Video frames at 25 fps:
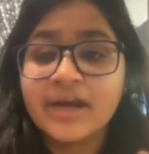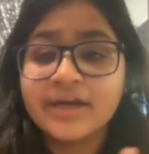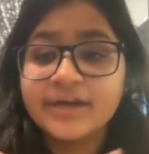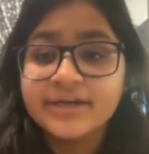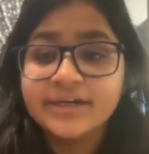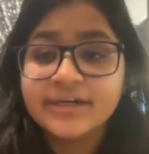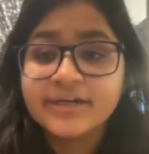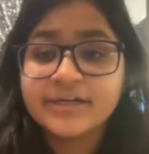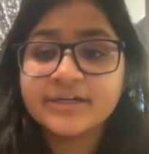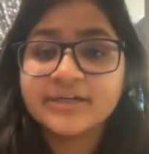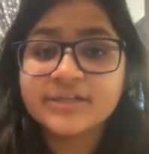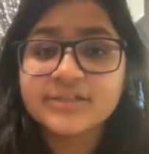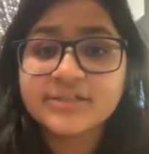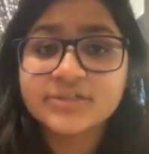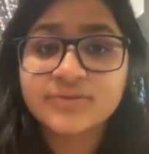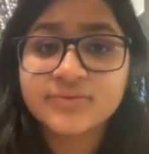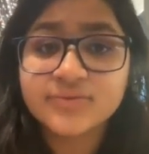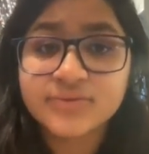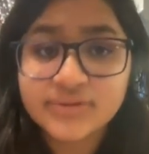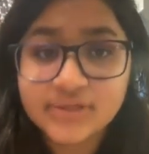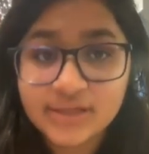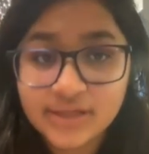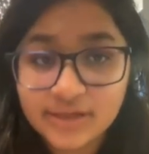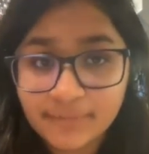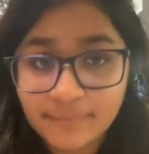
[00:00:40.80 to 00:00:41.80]
And needless to
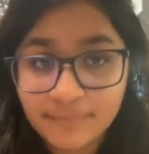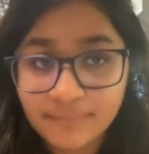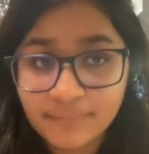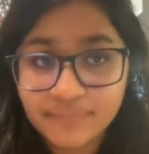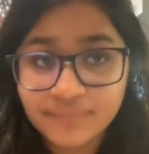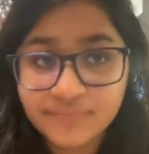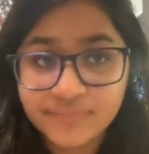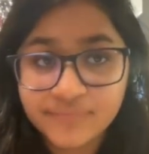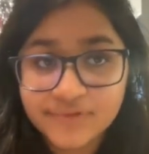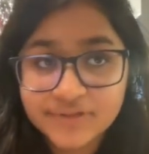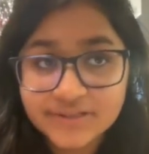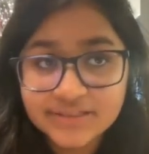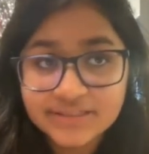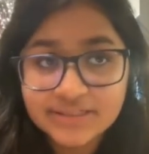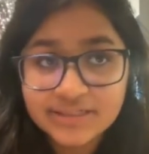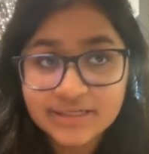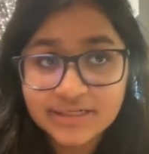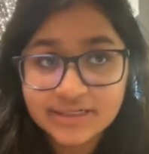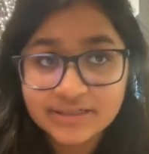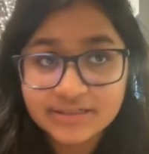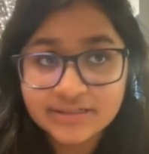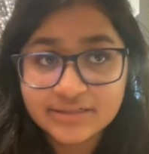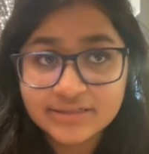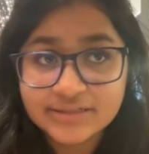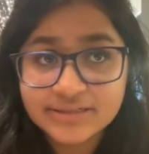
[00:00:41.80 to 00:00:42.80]
say, the
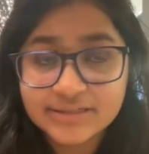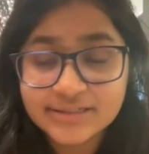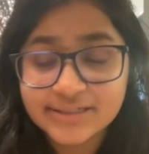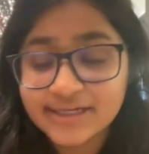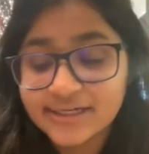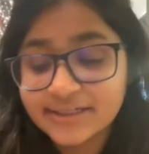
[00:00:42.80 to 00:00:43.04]
skills